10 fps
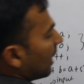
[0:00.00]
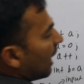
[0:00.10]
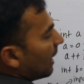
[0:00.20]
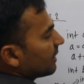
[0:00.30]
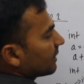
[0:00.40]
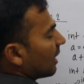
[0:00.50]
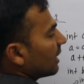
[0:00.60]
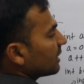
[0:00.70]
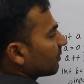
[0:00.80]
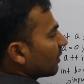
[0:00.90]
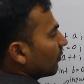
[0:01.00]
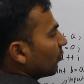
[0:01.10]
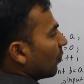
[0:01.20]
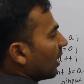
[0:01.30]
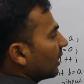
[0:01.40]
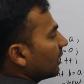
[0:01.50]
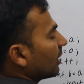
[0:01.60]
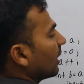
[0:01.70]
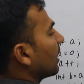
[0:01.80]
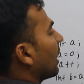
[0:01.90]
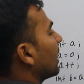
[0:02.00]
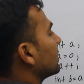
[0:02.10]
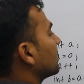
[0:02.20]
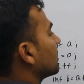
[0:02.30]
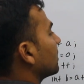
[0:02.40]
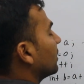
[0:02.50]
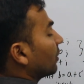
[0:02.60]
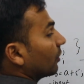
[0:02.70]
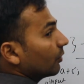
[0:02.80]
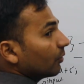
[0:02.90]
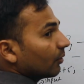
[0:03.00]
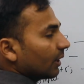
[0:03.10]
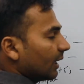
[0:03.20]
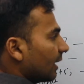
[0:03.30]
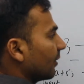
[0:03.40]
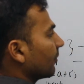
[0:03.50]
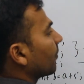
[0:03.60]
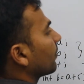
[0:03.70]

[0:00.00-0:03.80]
I starts from 1 and I is less than equal to n.